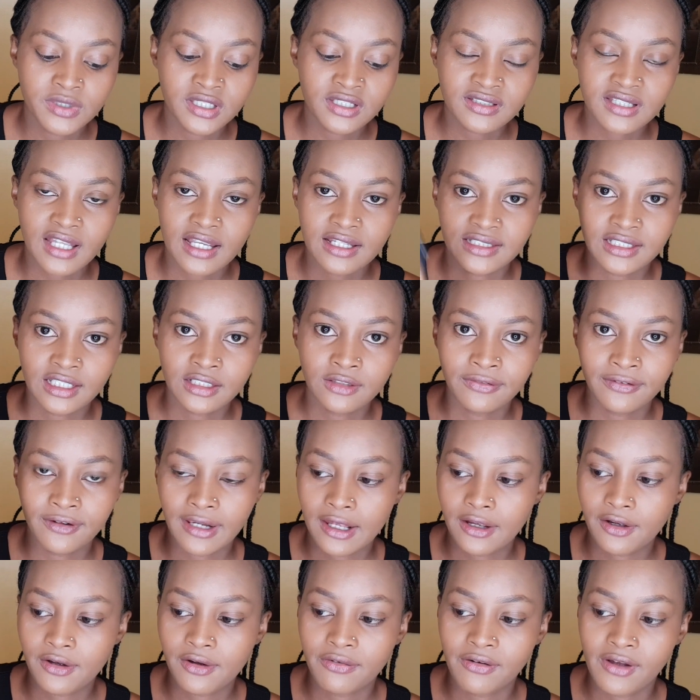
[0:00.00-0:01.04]
This I get for
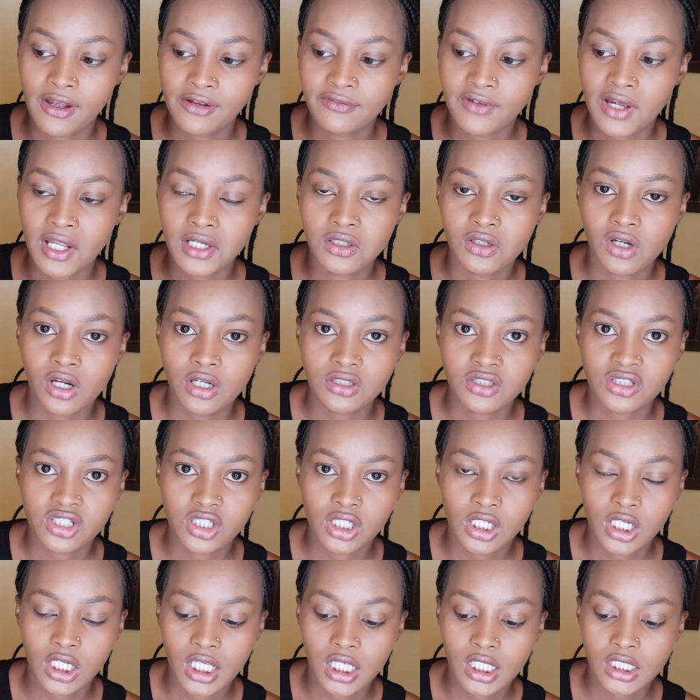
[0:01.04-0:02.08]
like 500
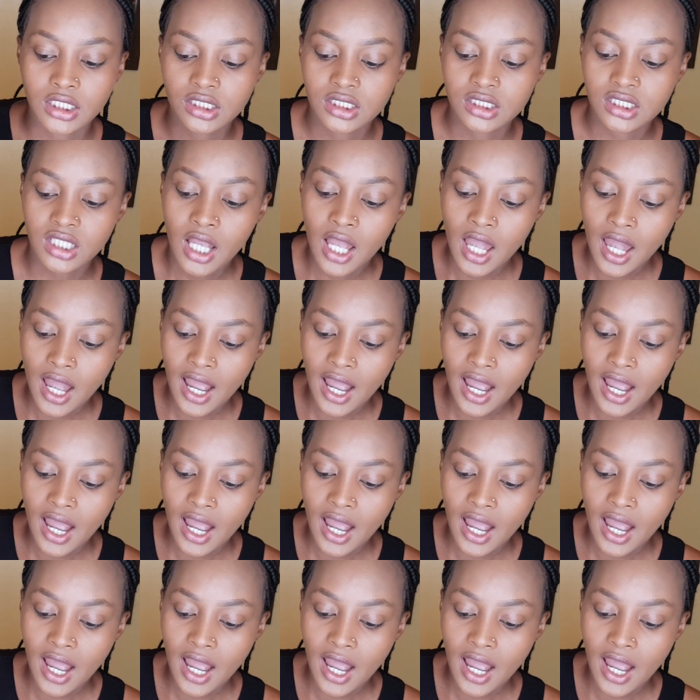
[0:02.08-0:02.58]
shillings.